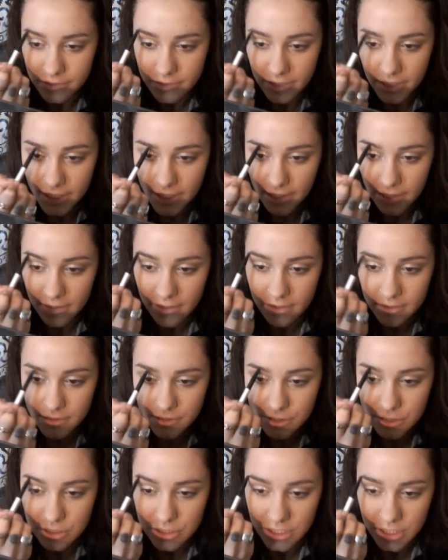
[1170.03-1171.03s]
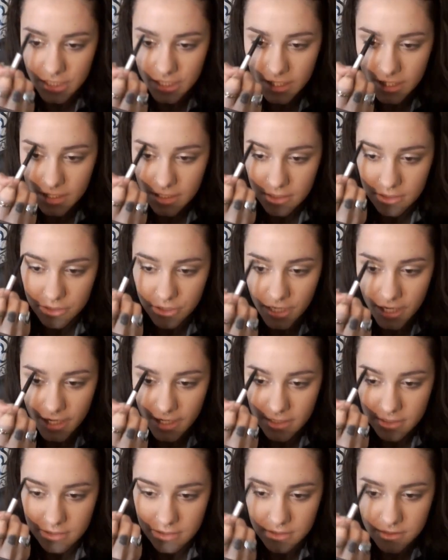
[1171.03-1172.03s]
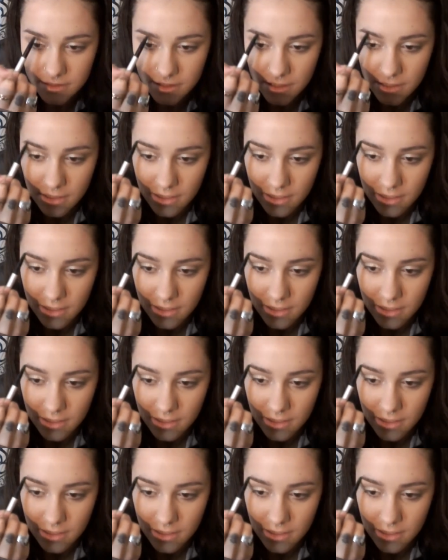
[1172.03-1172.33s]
Like, she tries